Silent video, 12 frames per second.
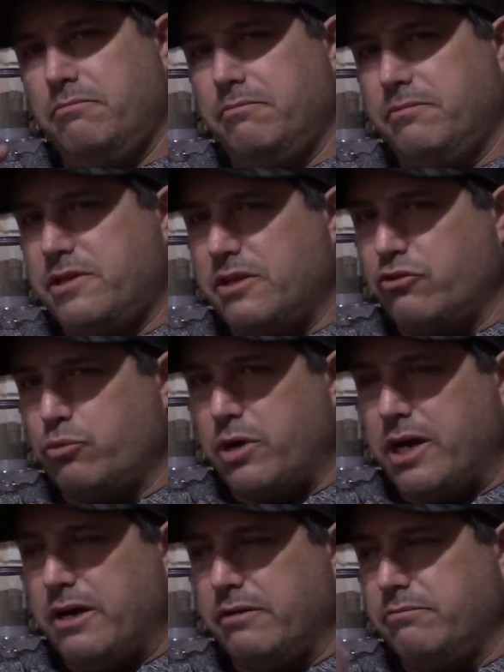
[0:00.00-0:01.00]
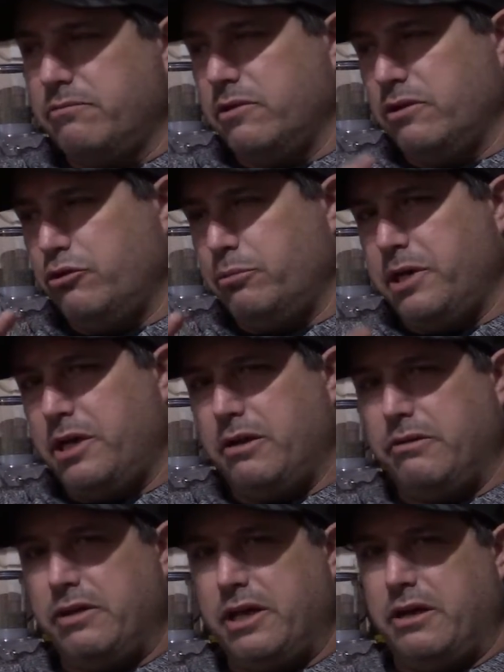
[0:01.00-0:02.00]
Does wear out a little bit here
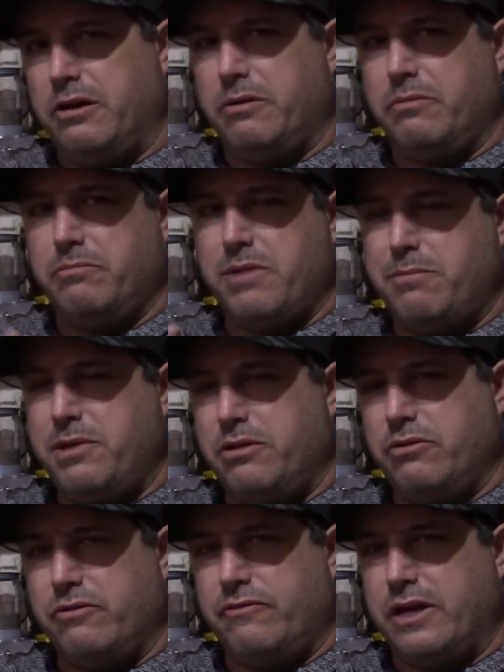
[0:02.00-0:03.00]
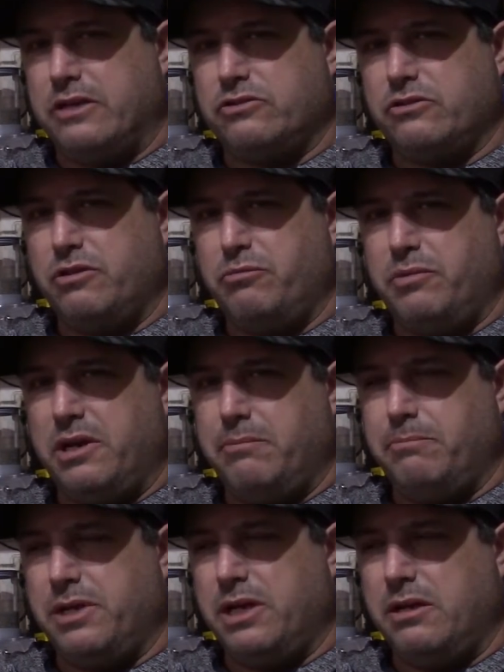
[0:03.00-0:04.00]
and there, maybe a little faster than
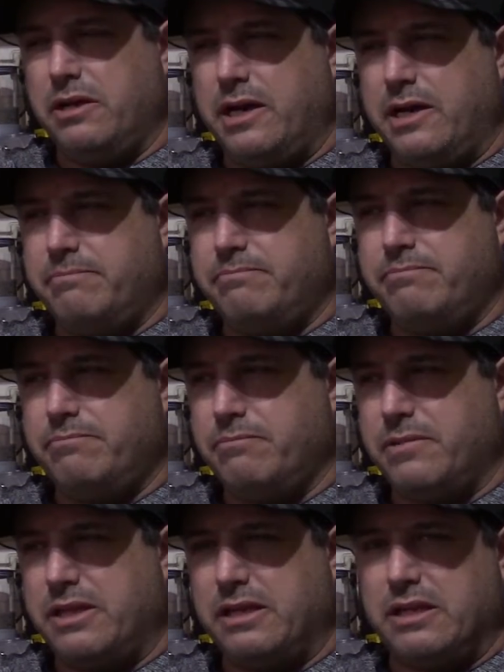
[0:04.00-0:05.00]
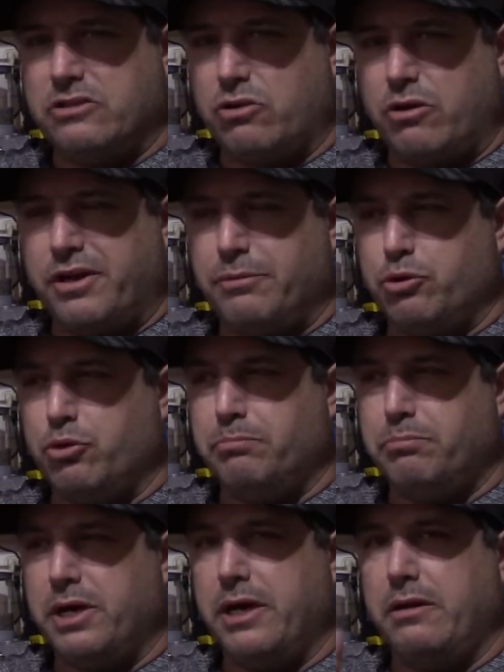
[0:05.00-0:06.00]
Benelli. I think that's arguable,
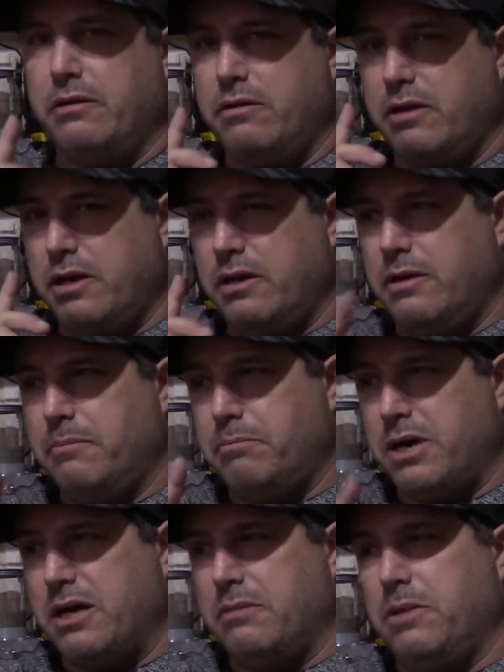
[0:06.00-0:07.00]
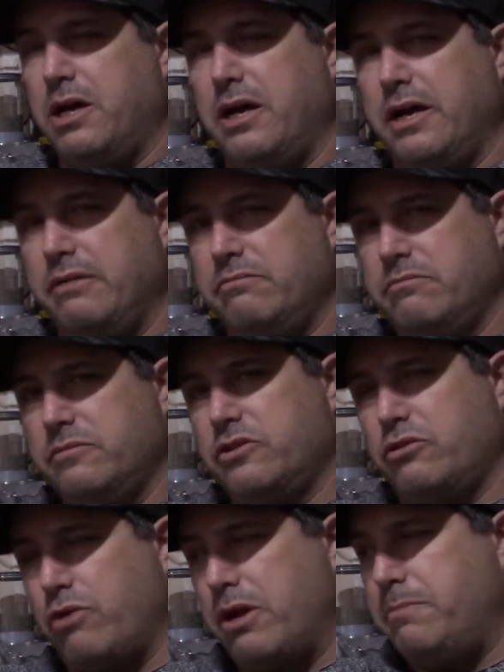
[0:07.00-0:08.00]
but bottom line, it's a
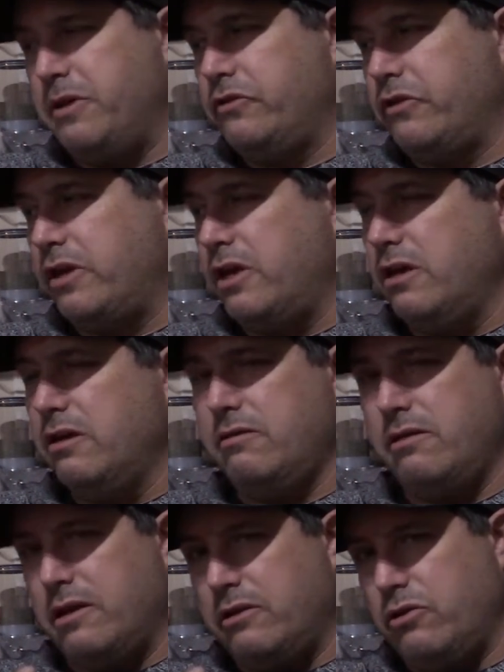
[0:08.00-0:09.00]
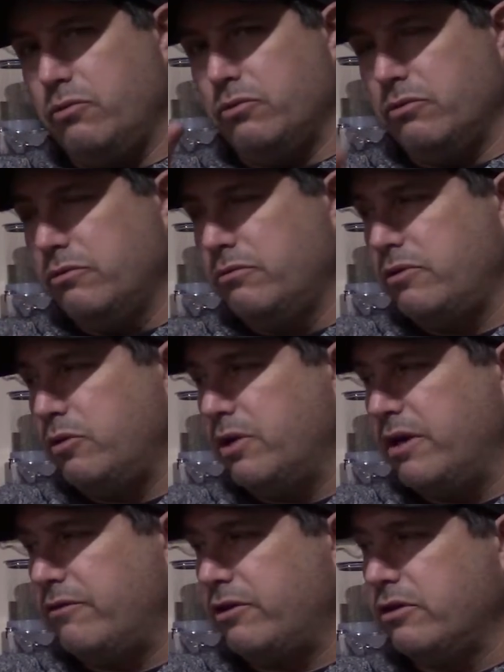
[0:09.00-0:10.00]
great piece of kit, and you will
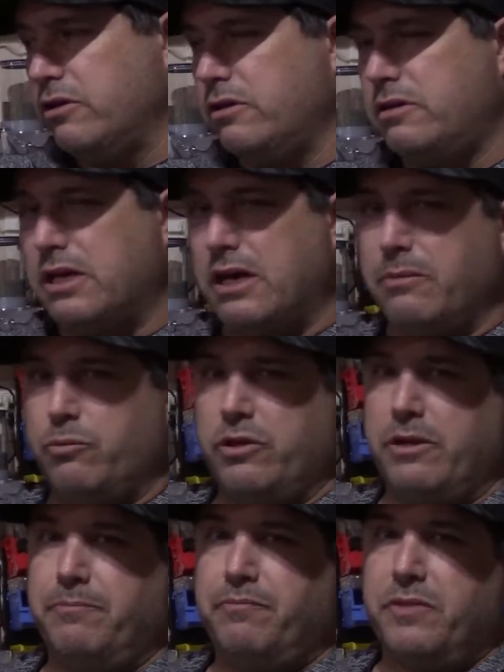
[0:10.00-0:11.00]
have a good time with it.